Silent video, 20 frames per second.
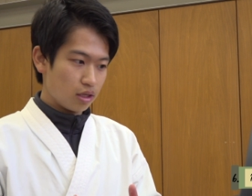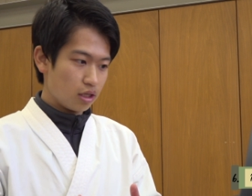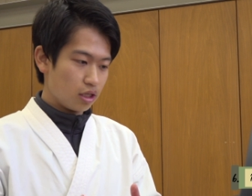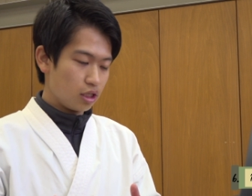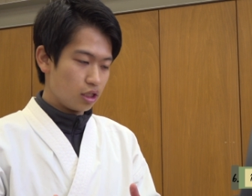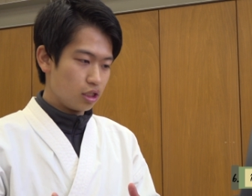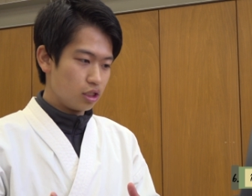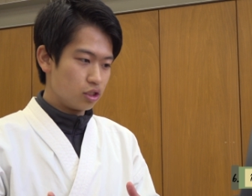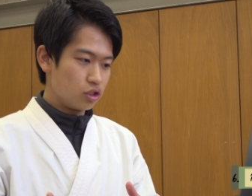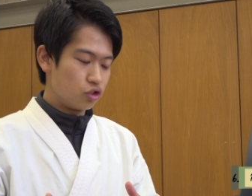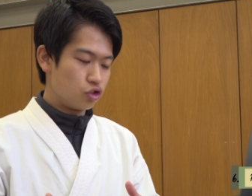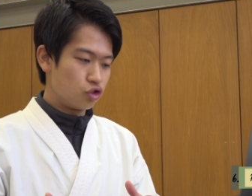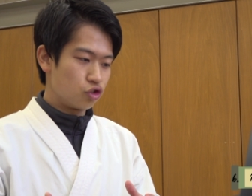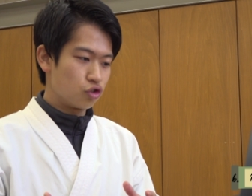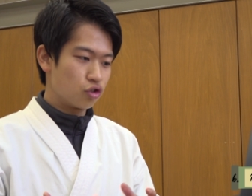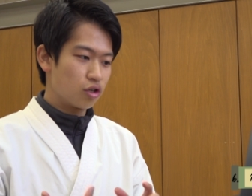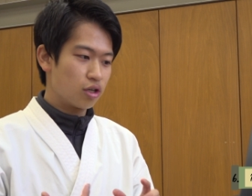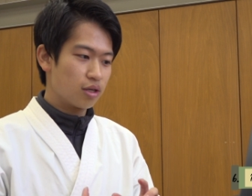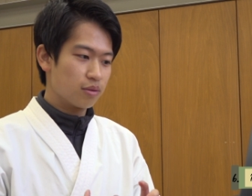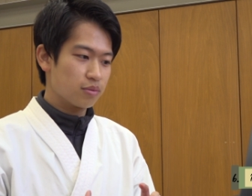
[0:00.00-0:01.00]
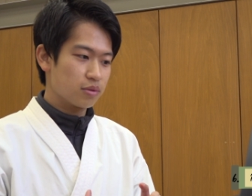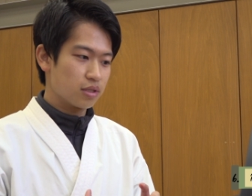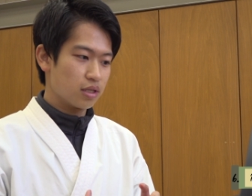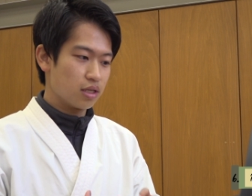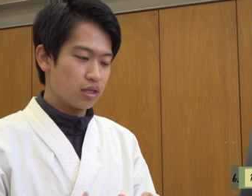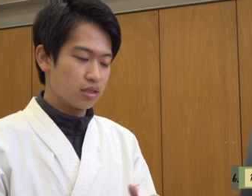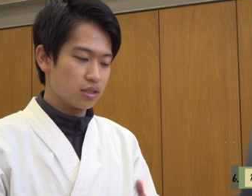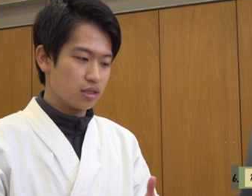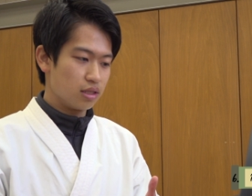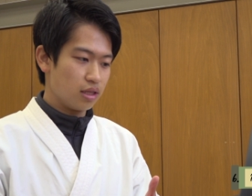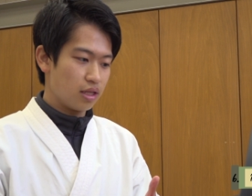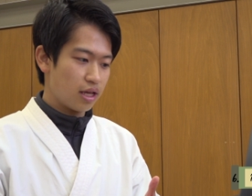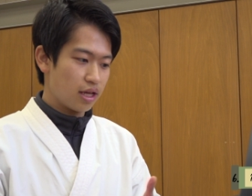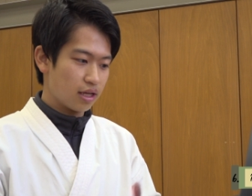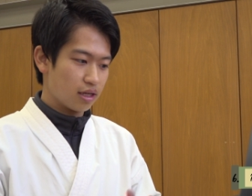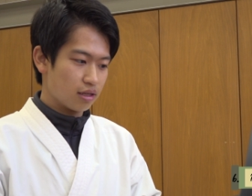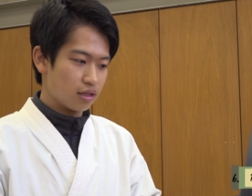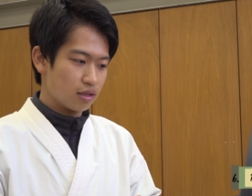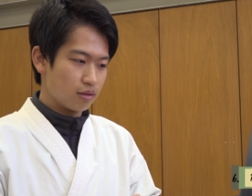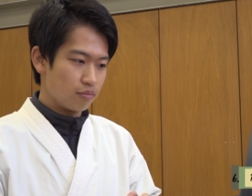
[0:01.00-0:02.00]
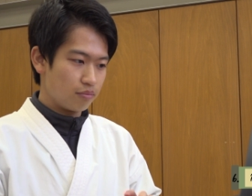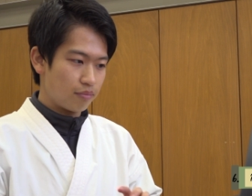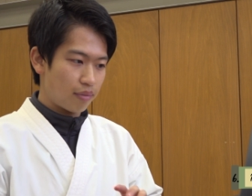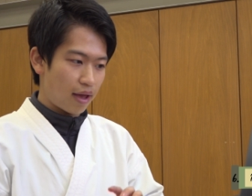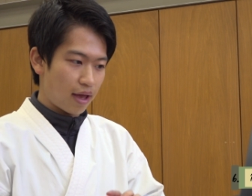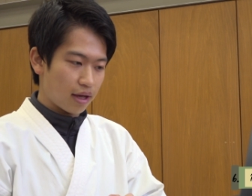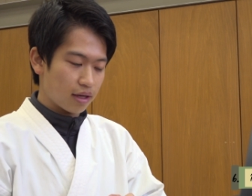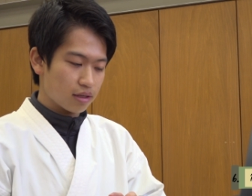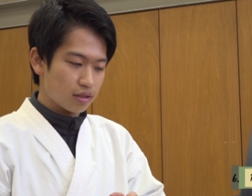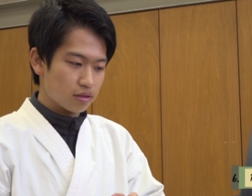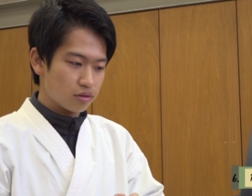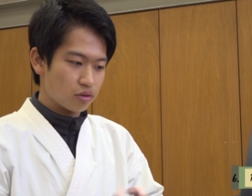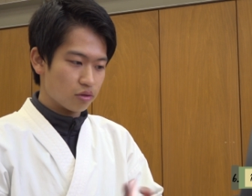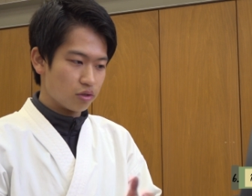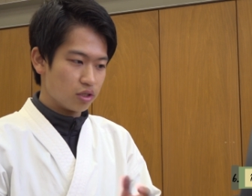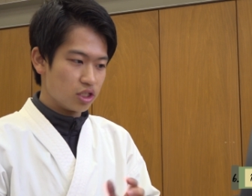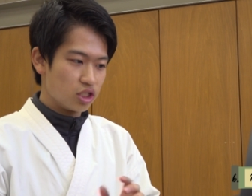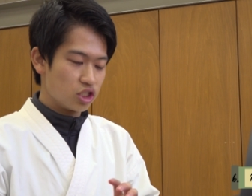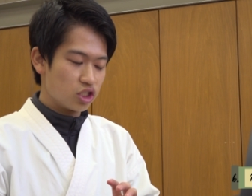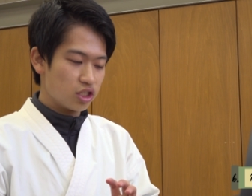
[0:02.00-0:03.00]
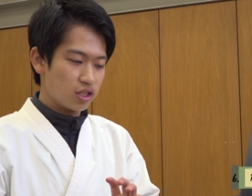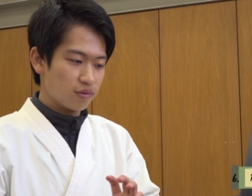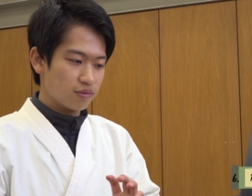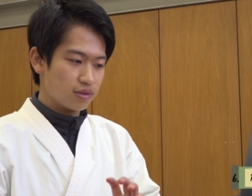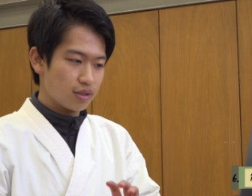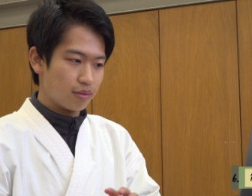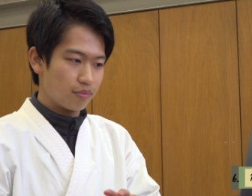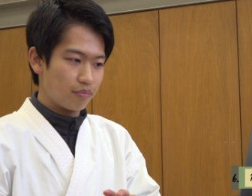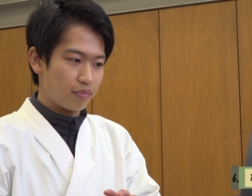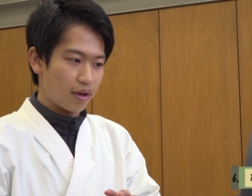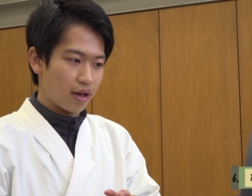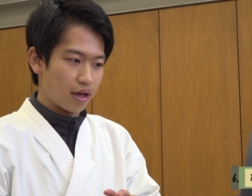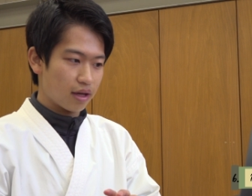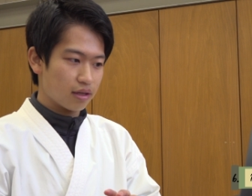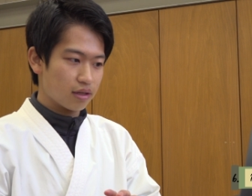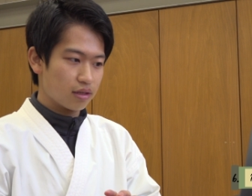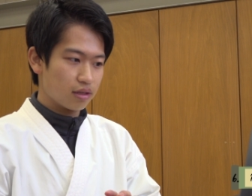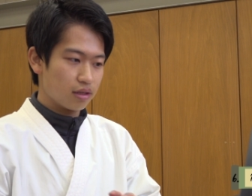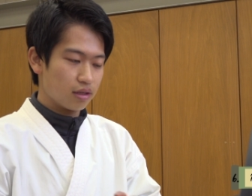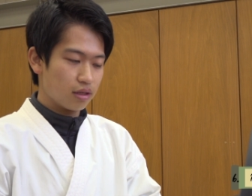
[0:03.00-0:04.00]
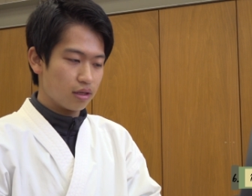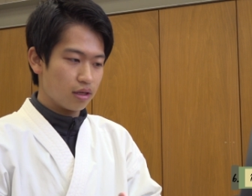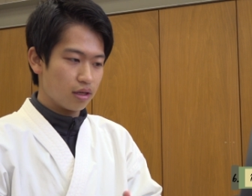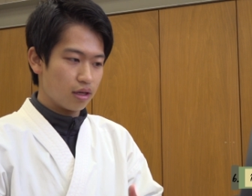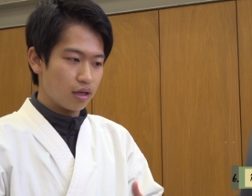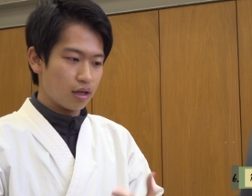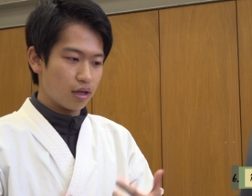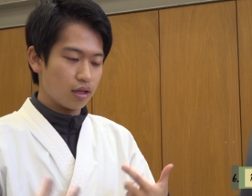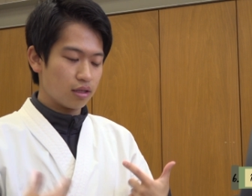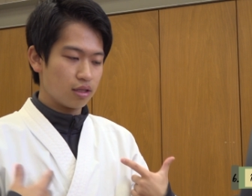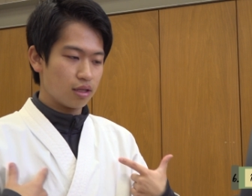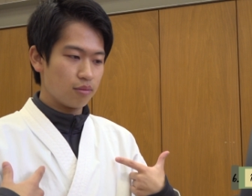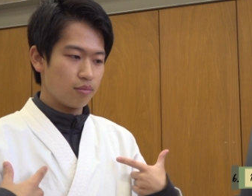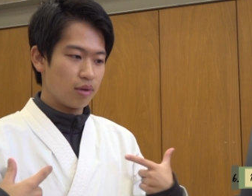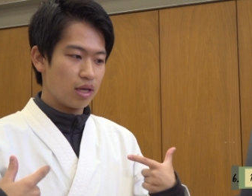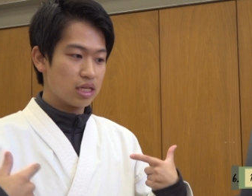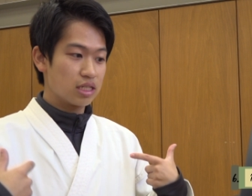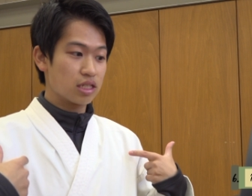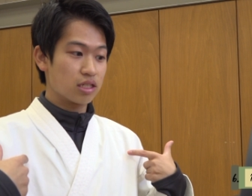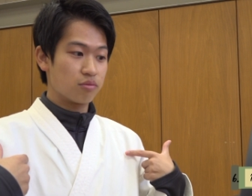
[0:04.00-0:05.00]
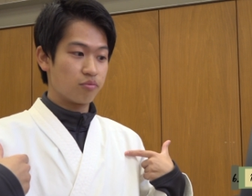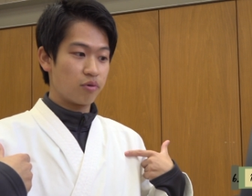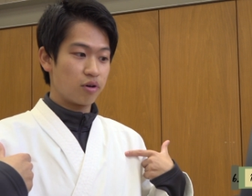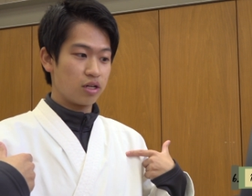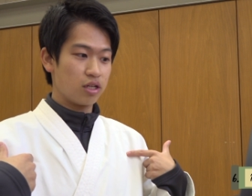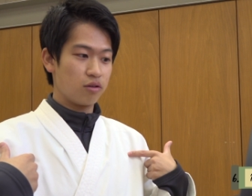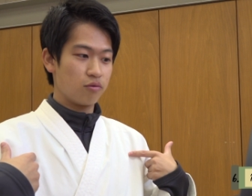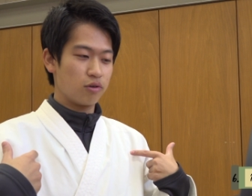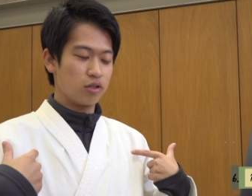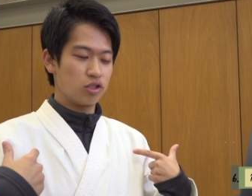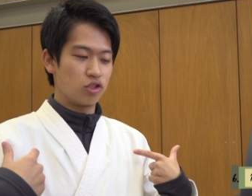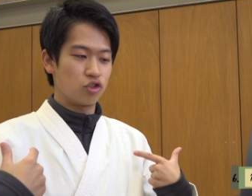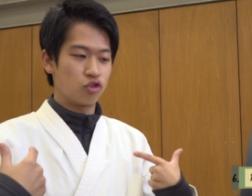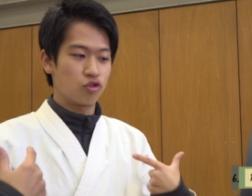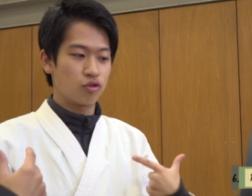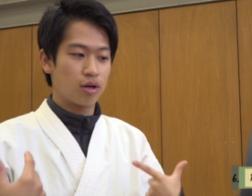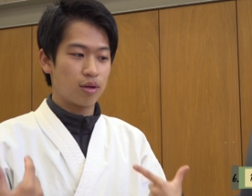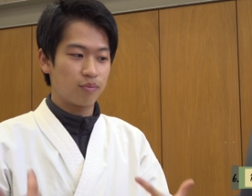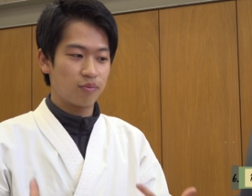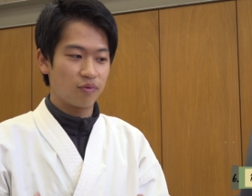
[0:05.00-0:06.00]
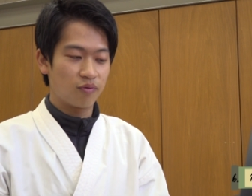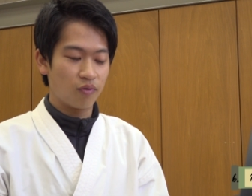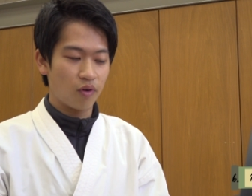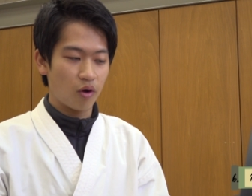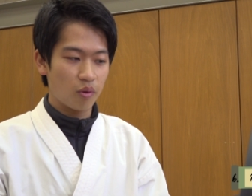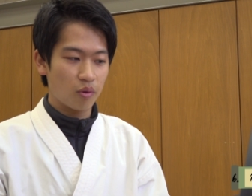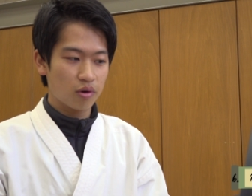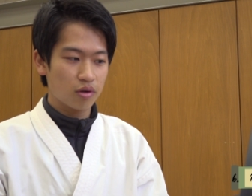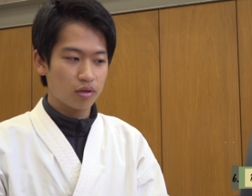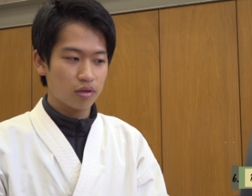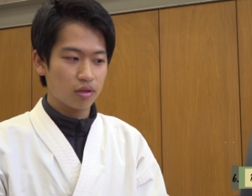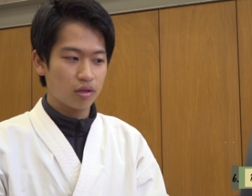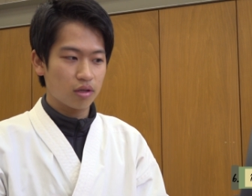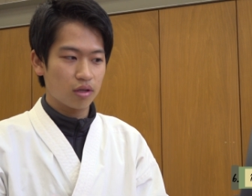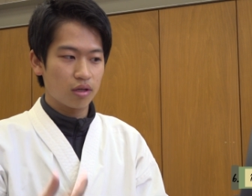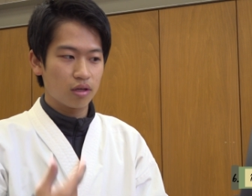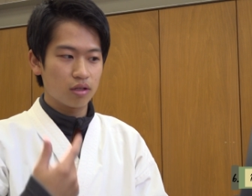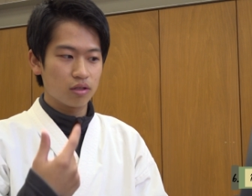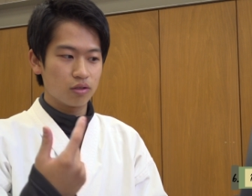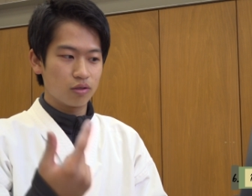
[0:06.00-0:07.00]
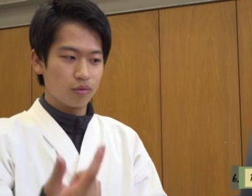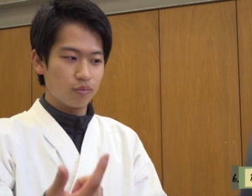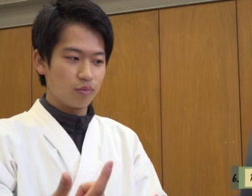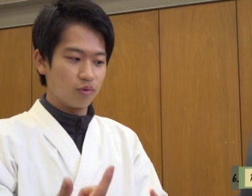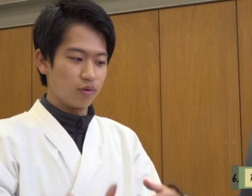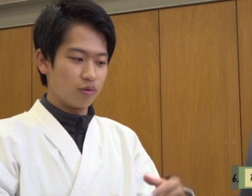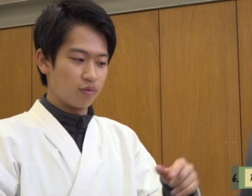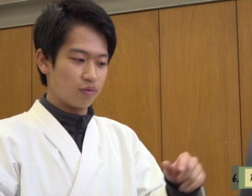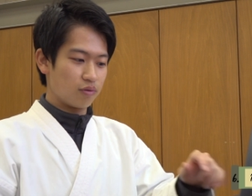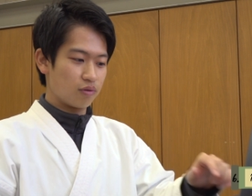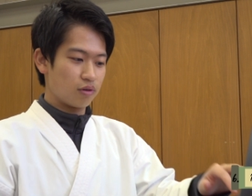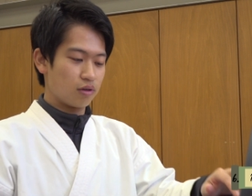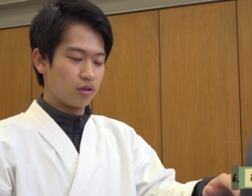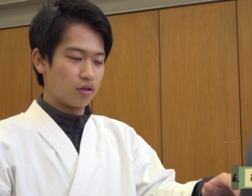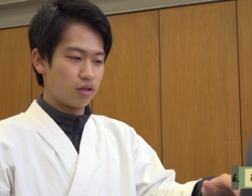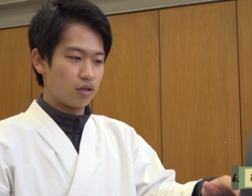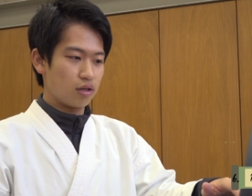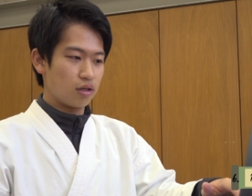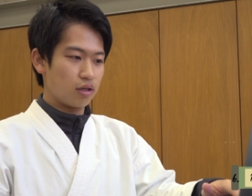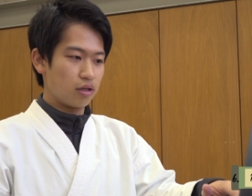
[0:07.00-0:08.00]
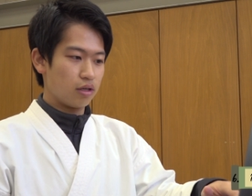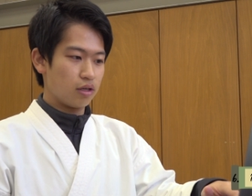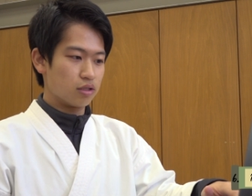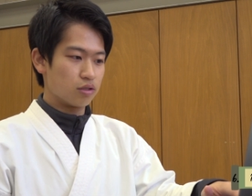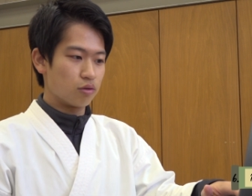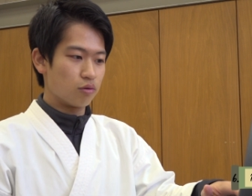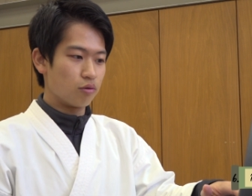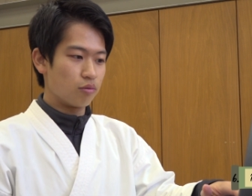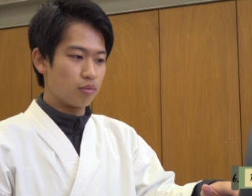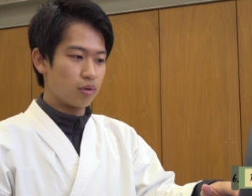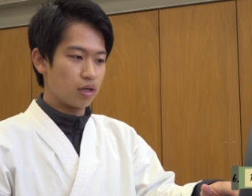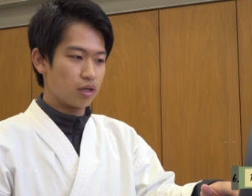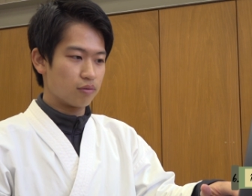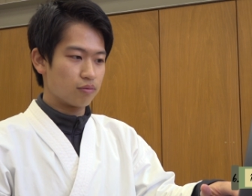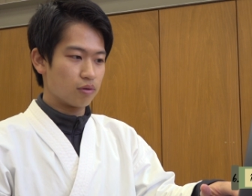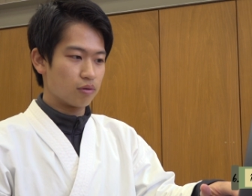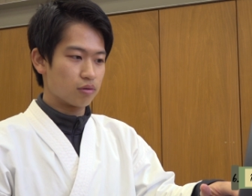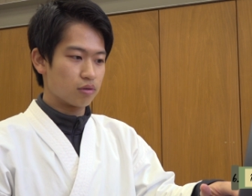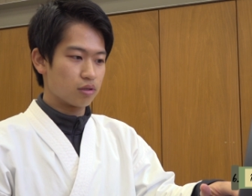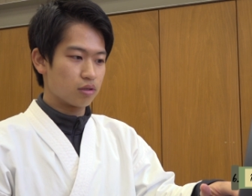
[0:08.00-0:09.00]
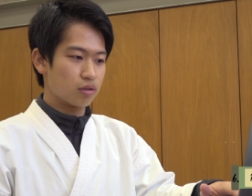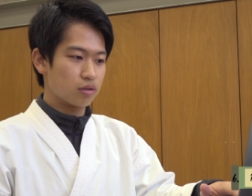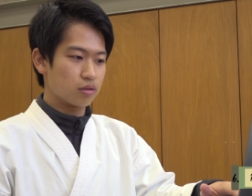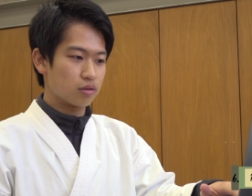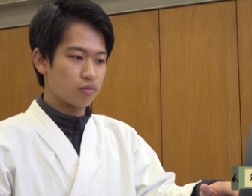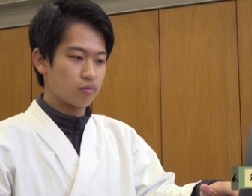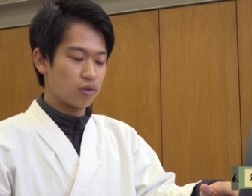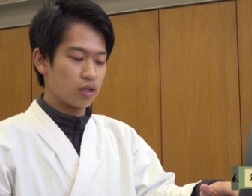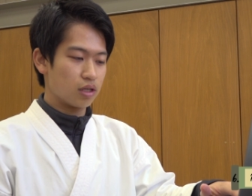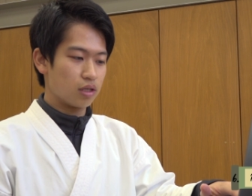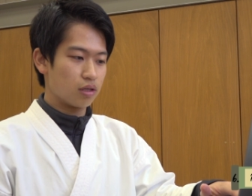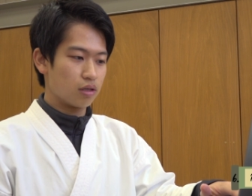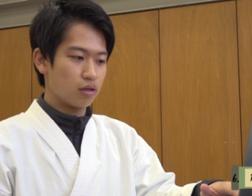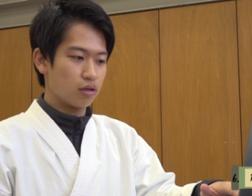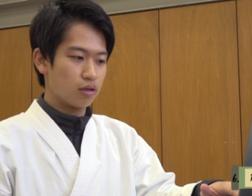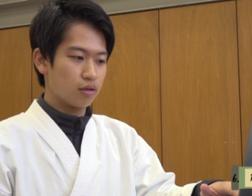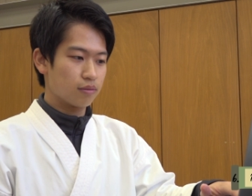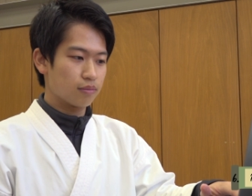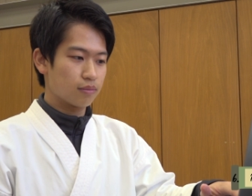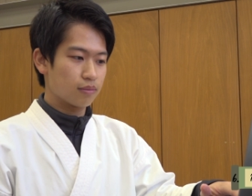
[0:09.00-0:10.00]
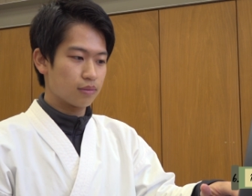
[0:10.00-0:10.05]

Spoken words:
he drops his leg back. So he shifts it back and then makes his body weight drop forward to move his whole body forward. So right here,